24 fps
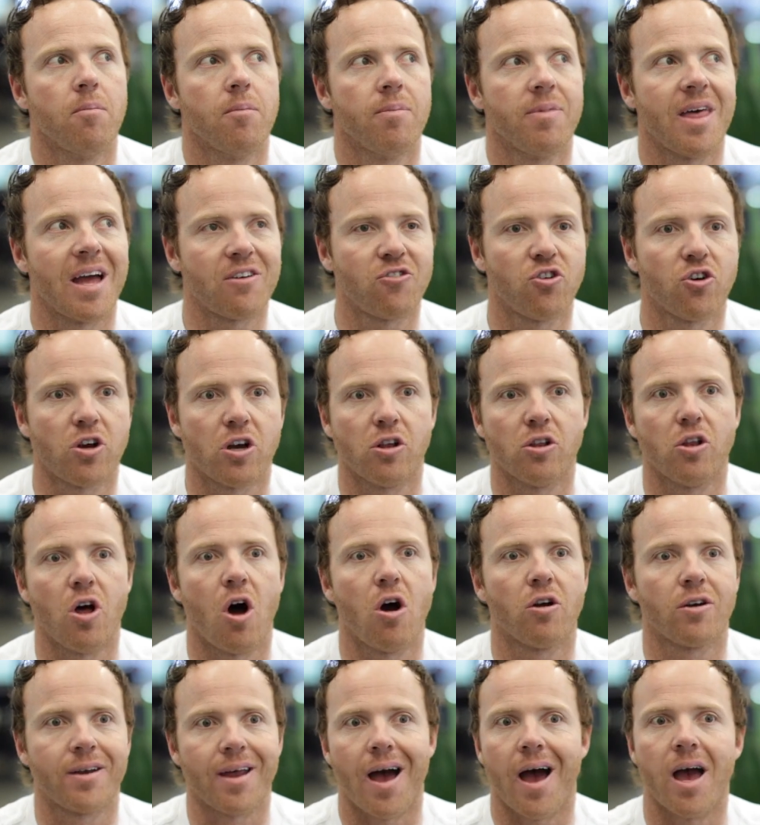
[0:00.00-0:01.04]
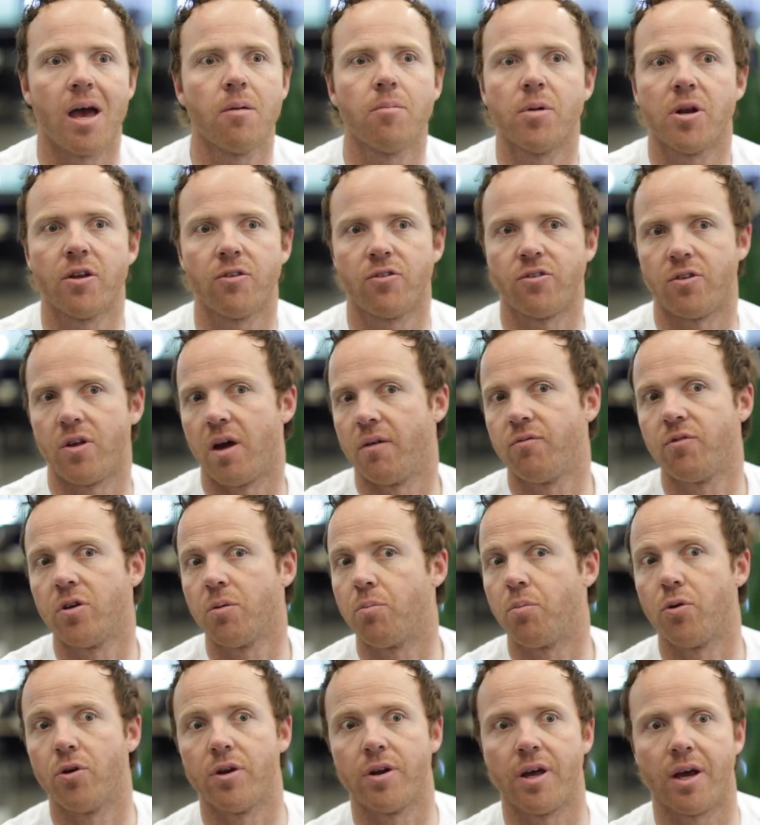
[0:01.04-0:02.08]
That took a long time, and it's tough to
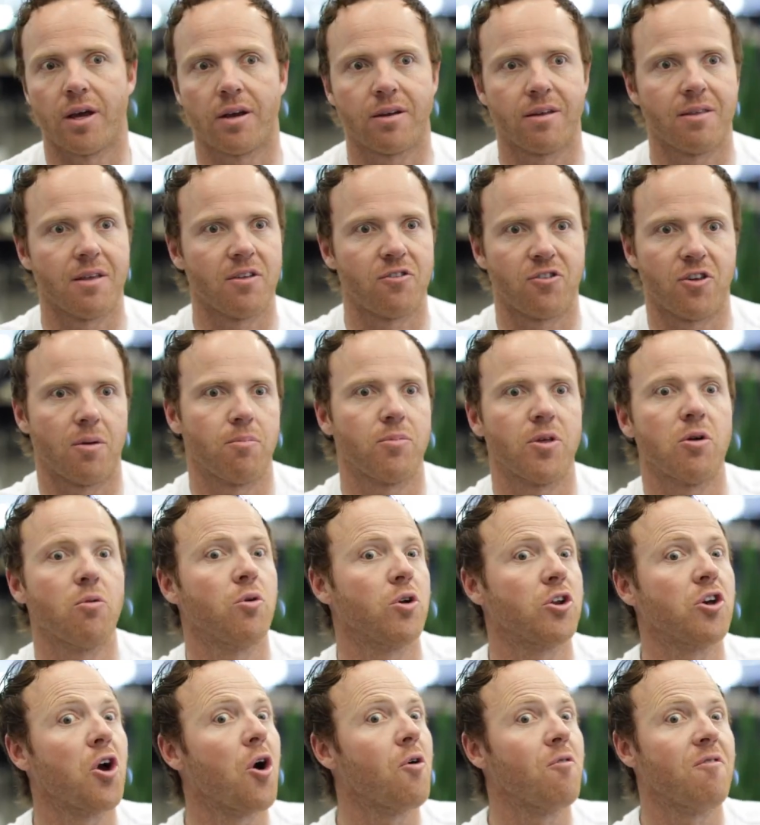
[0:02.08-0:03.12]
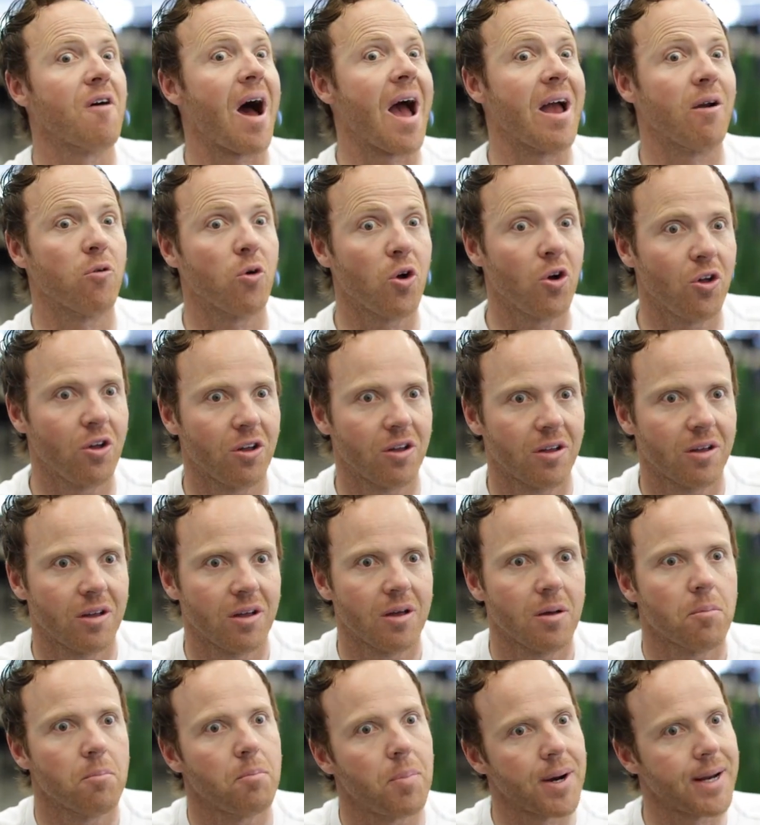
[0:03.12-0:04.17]
predict that something would go viral,
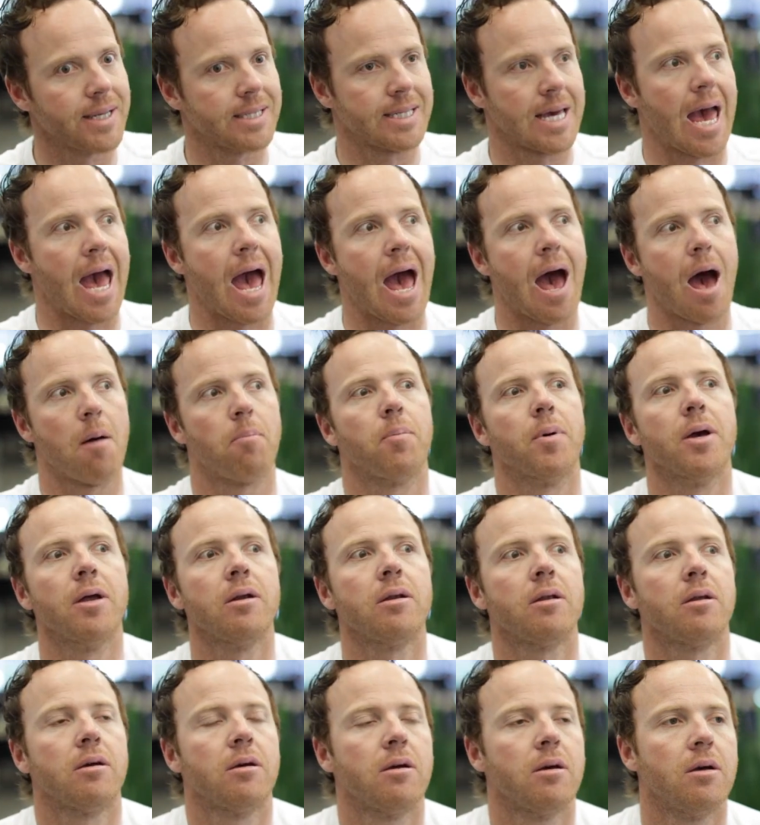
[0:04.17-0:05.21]
but it's happened.